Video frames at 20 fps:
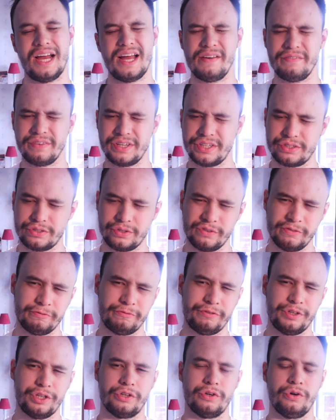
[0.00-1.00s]
having
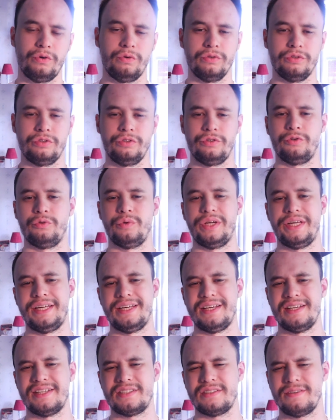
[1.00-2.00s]
something cold to
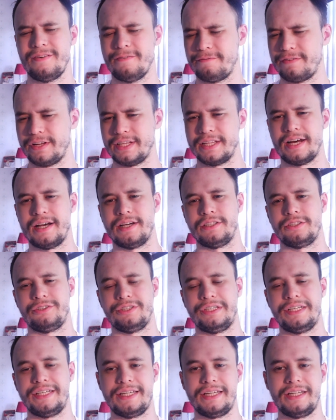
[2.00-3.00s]
drink, something nice
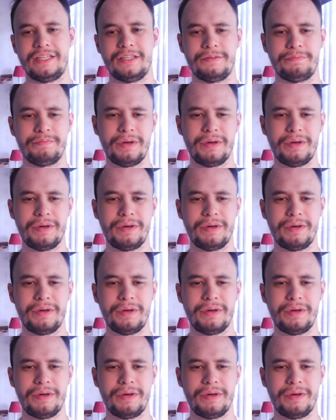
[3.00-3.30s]
to eat.